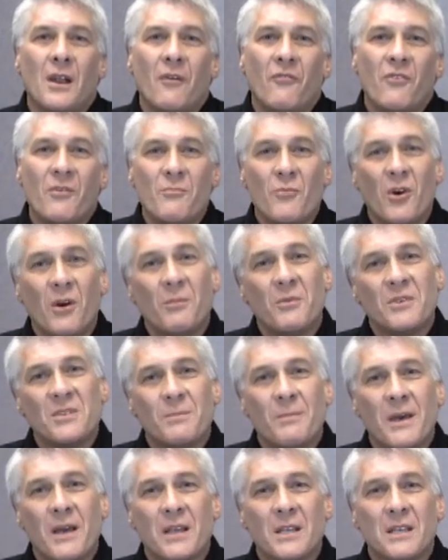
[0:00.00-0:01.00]
From your
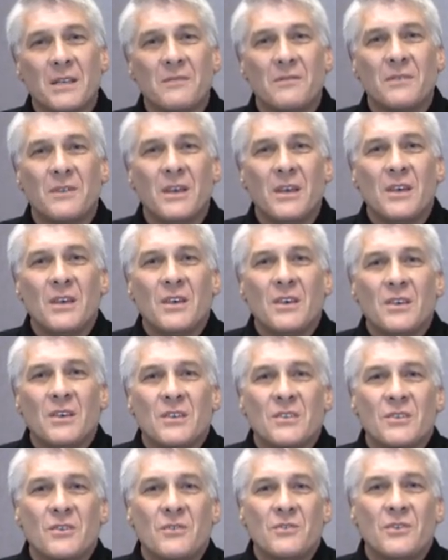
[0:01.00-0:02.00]
perspective,
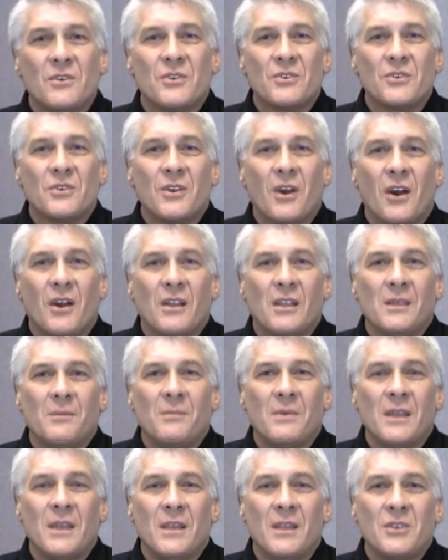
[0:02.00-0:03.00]
sutures should hardly
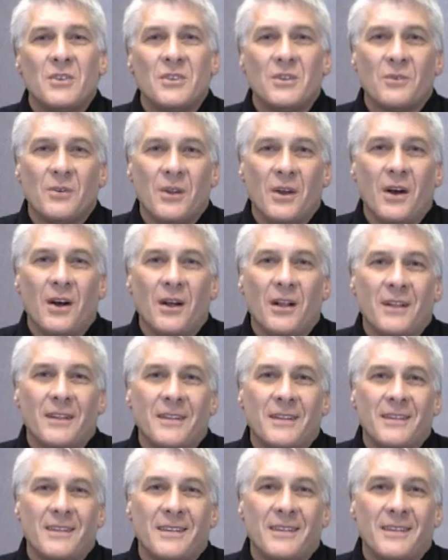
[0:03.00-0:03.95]
be an issue at all.